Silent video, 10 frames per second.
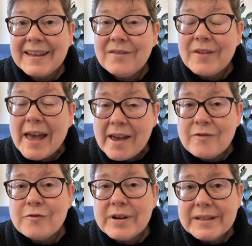Give
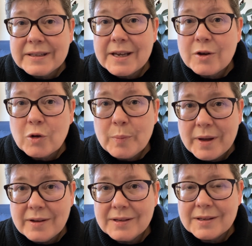every single
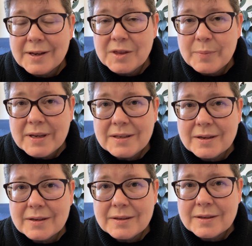person in the
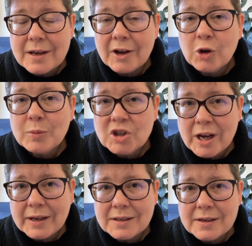business an
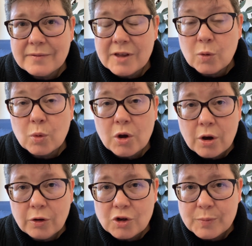objective that will
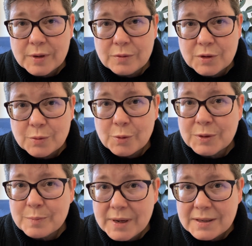contribute
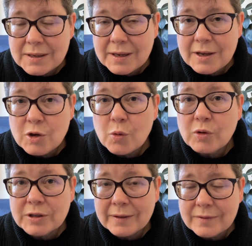towards meeting
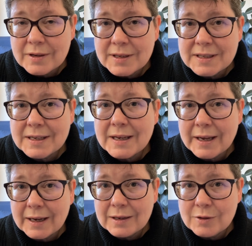your diversity,
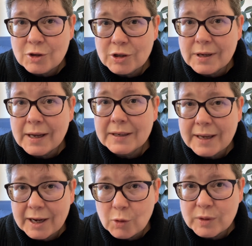inclusion and
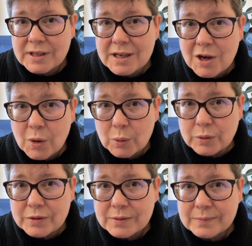equity
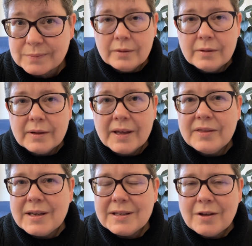goals.
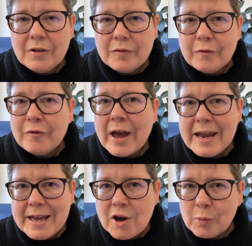And these aren't
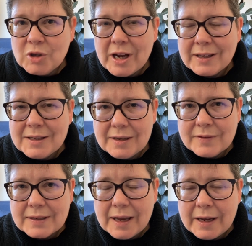vague
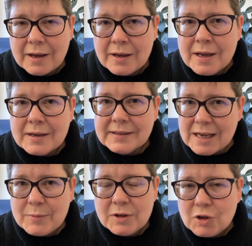objectives like
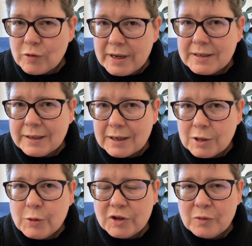demonstrate
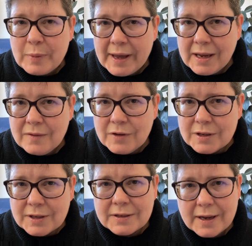inclusive
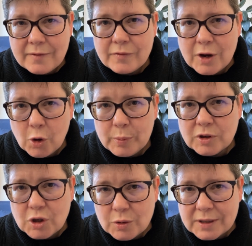behaviours at every
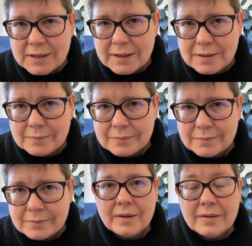opportunity.
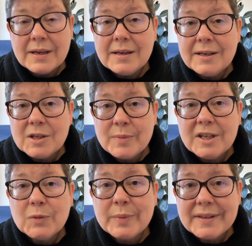They need to
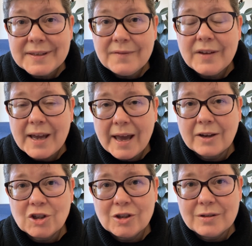be specific
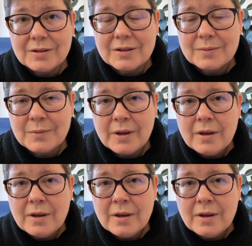actions.